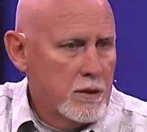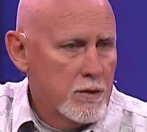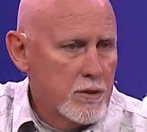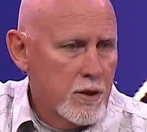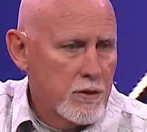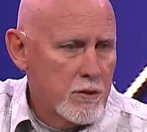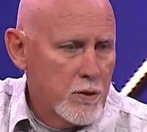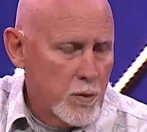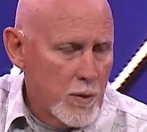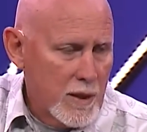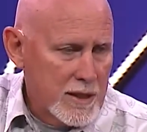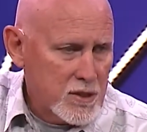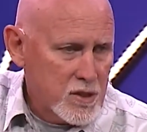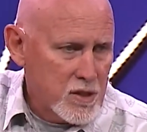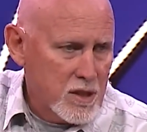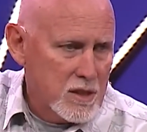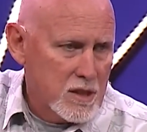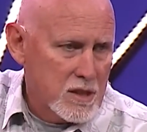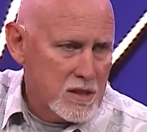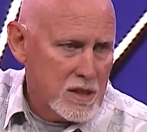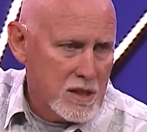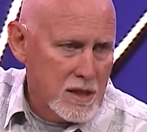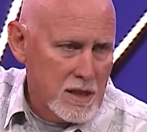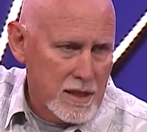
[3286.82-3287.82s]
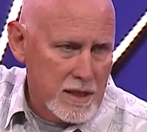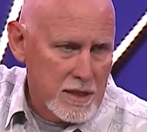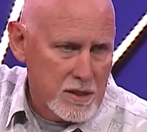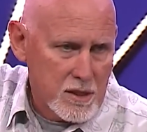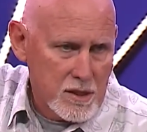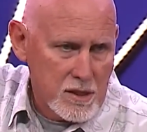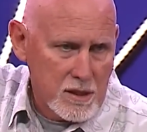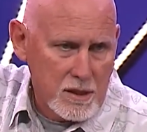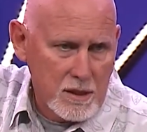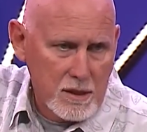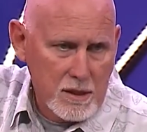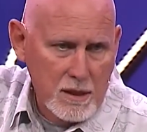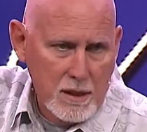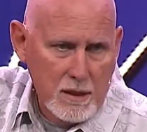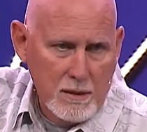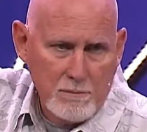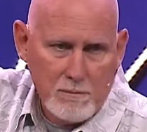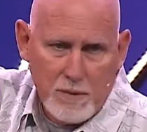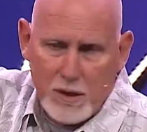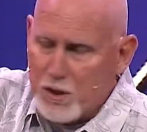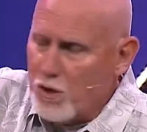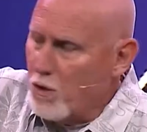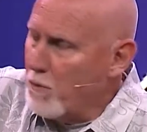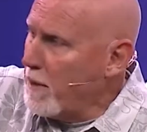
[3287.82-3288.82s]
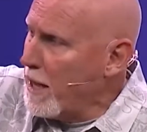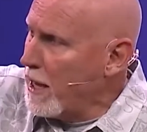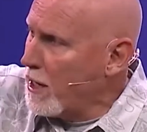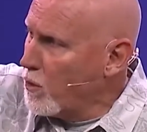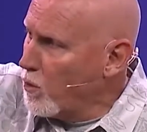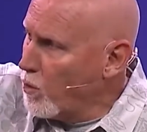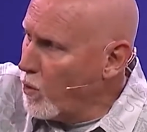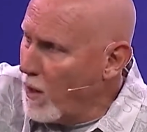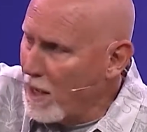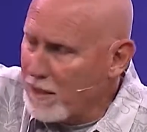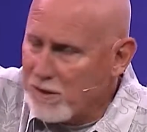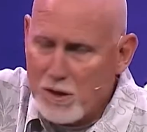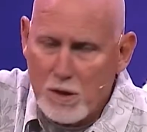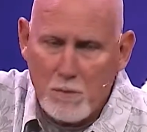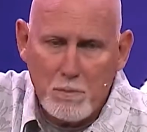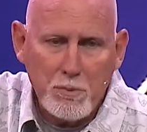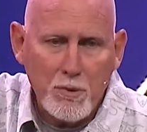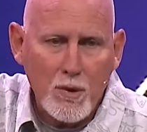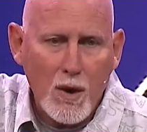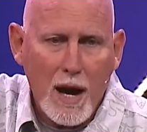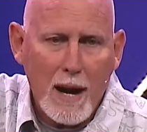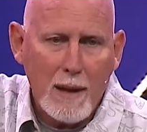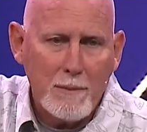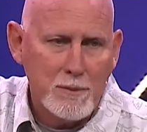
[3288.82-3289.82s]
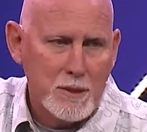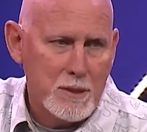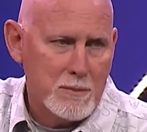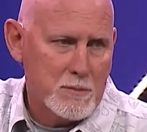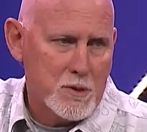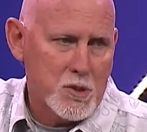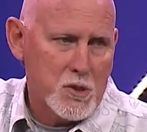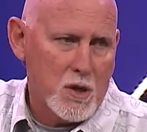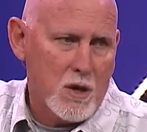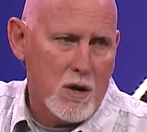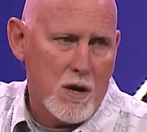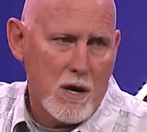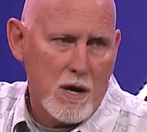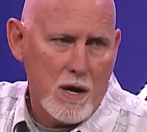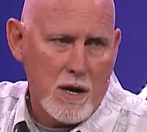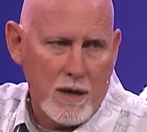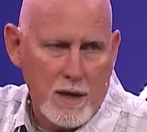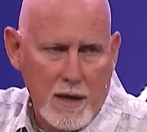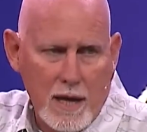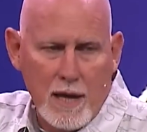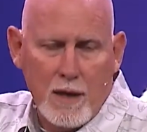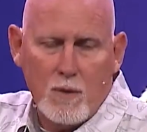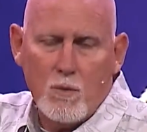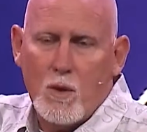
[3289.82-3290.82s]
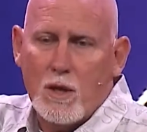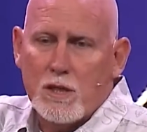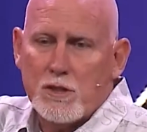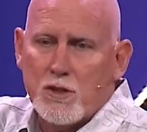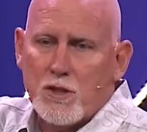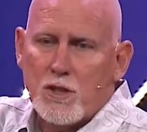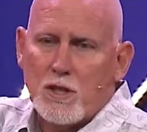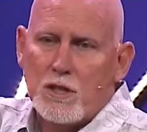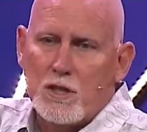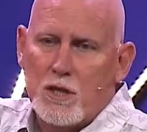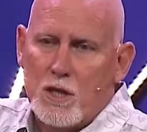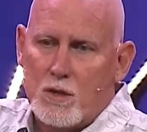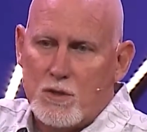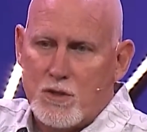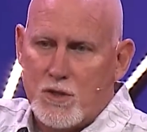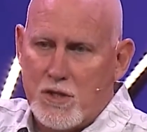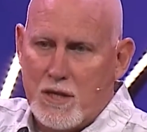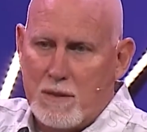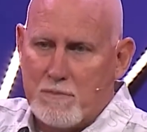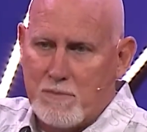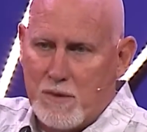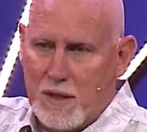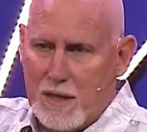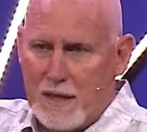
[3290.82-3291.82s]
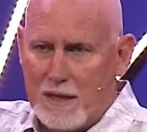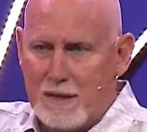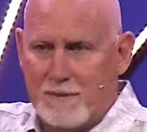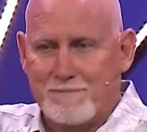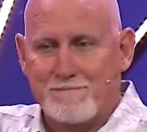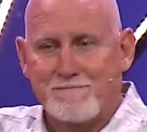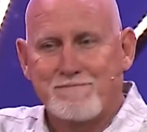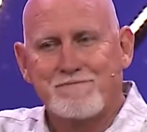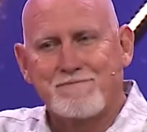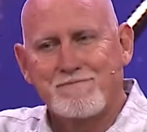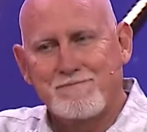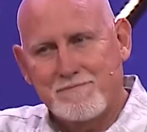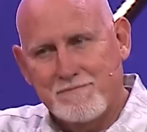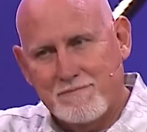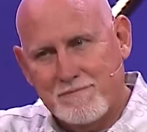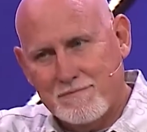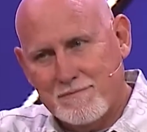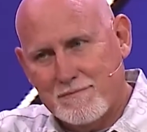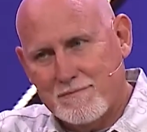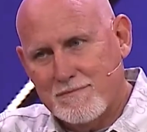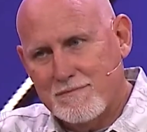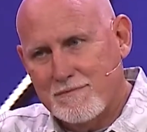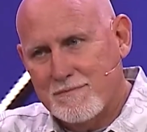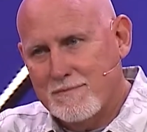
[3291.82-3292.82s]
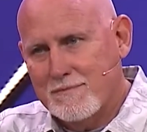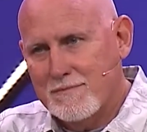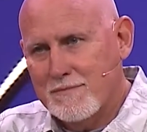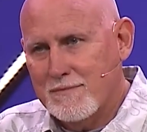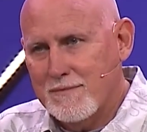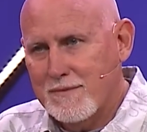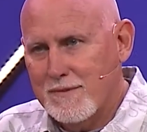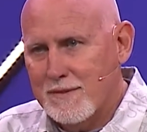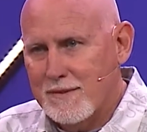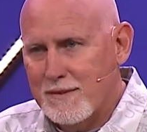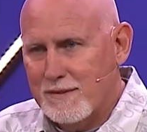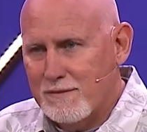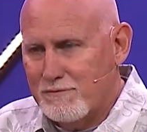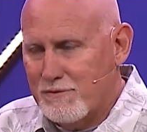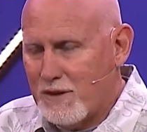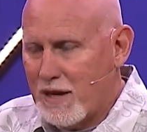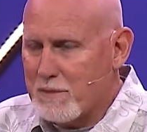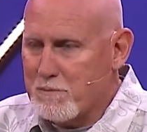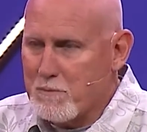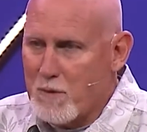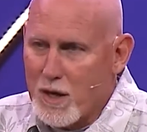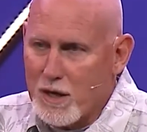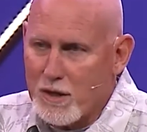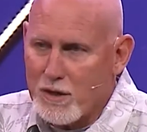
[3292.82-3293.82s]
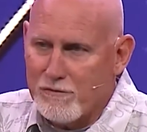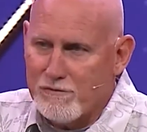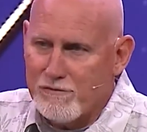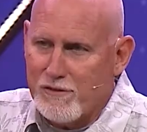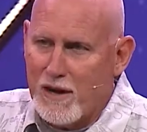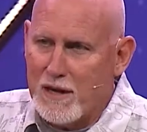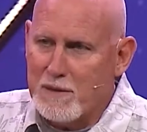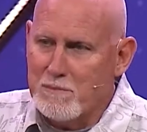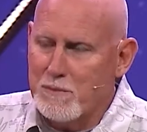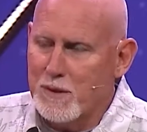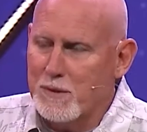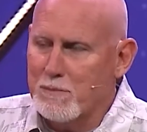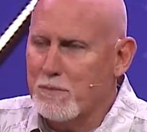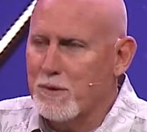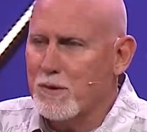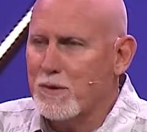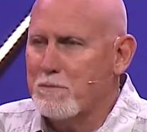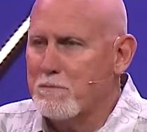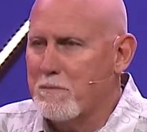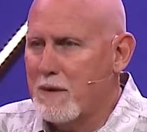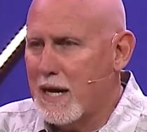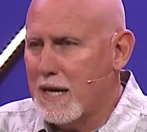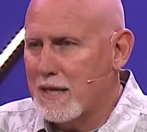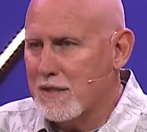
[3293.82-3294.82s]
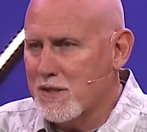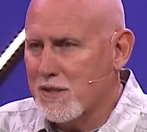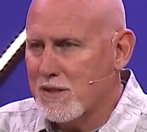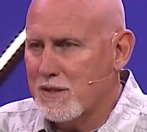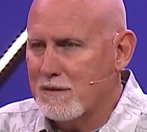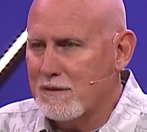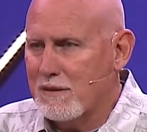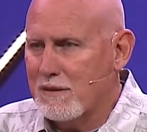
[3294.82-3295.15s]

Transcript: than the rest of this list. But no matter what the problems are, I want you to know something. In fact, Margaret Feinberg put it best,